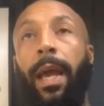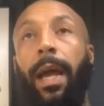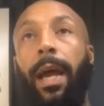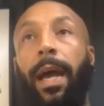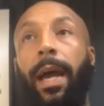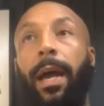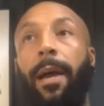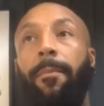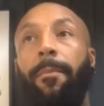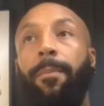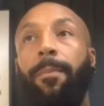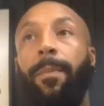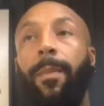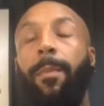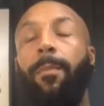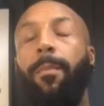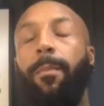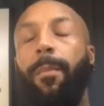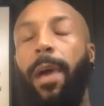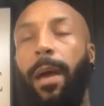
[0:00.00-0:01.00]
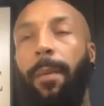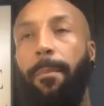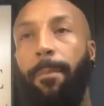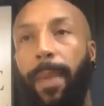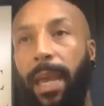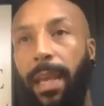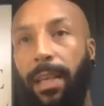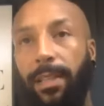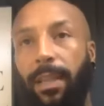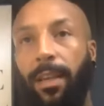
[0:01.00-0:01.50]
Um,
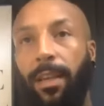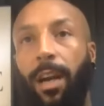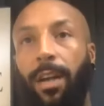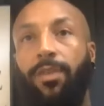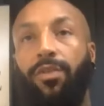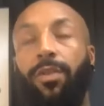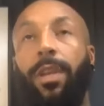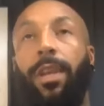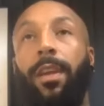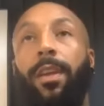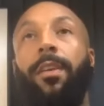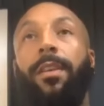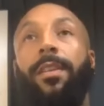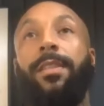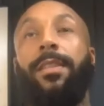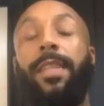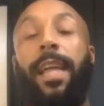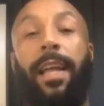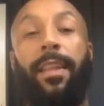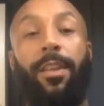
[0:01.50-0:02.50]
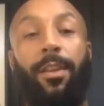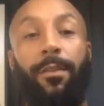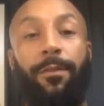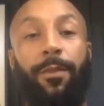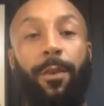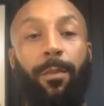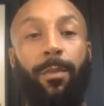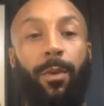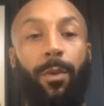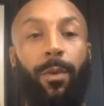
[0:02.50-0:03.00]
amazing country. Standard of
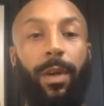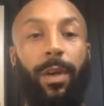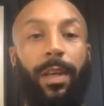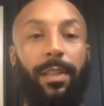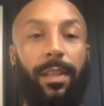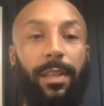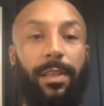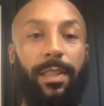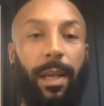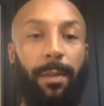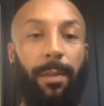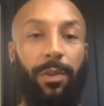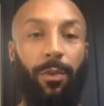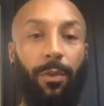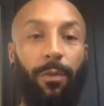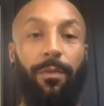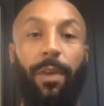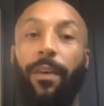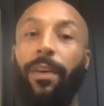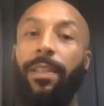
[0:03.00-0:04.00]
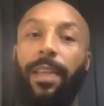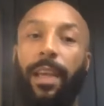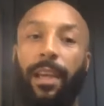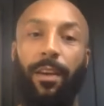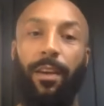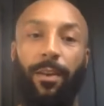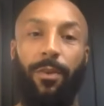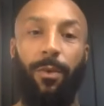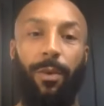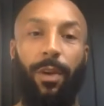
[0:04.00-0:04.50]
football is exceptional, very
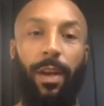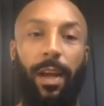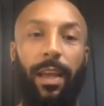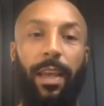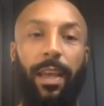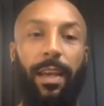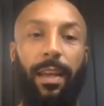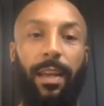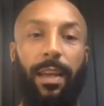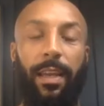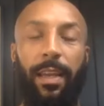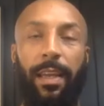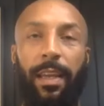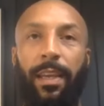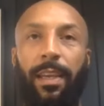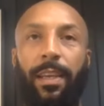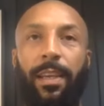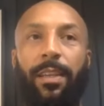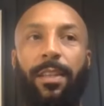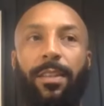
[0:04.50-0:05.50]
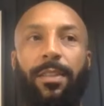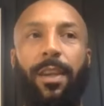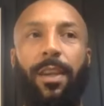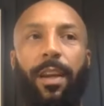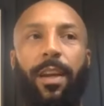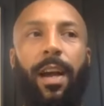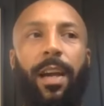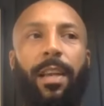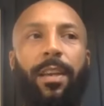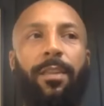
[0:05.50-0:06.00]
technical, like Italy. So
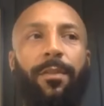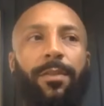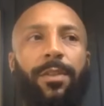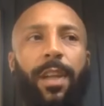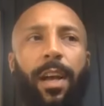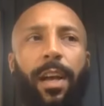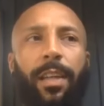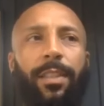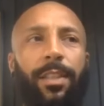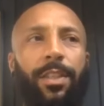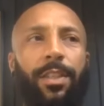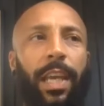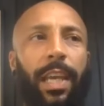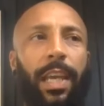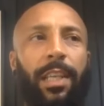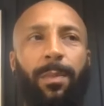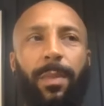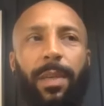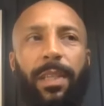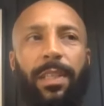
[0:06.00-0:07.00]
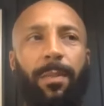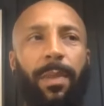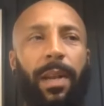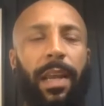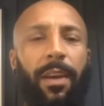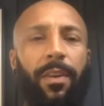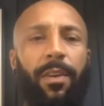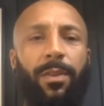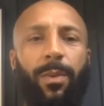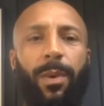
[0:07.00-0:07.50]
it kind of started to change me as a
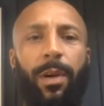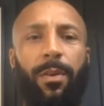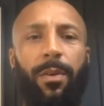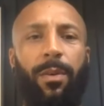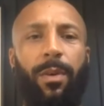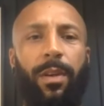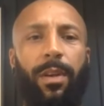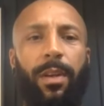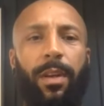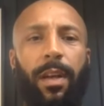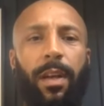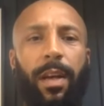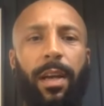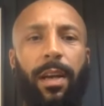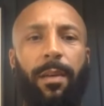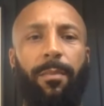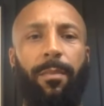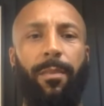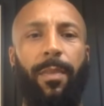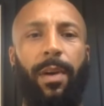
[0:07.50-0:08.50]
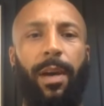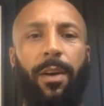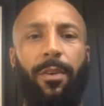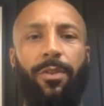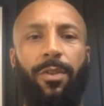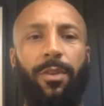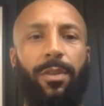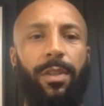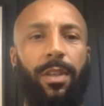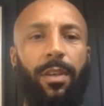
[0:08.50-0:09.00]
player as well. Um, I
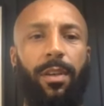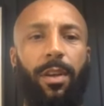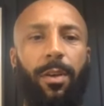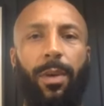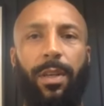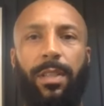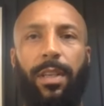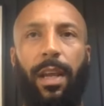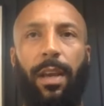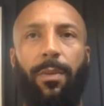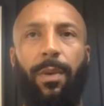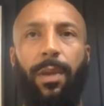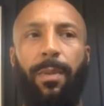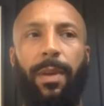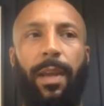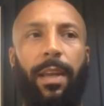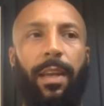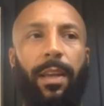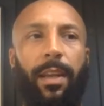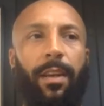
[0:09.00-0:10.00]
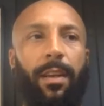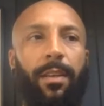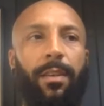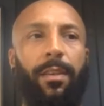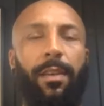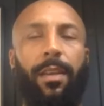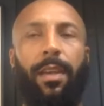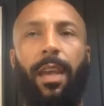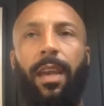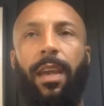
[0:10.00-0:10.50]
was used to, you know, what it's like when you play in England,
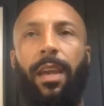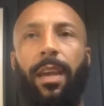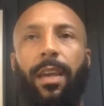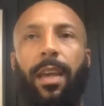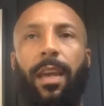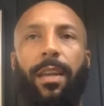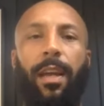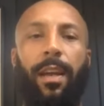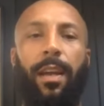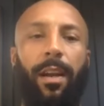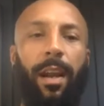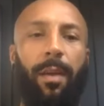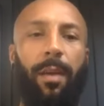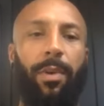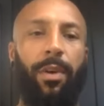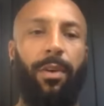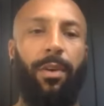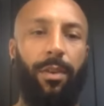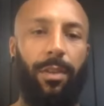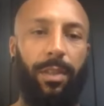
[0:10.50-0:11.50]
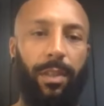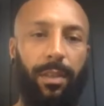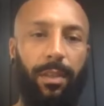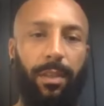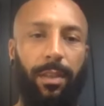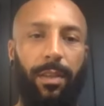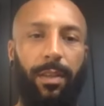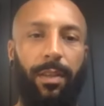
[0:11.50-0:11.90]
get it, get down the line, put a cross in.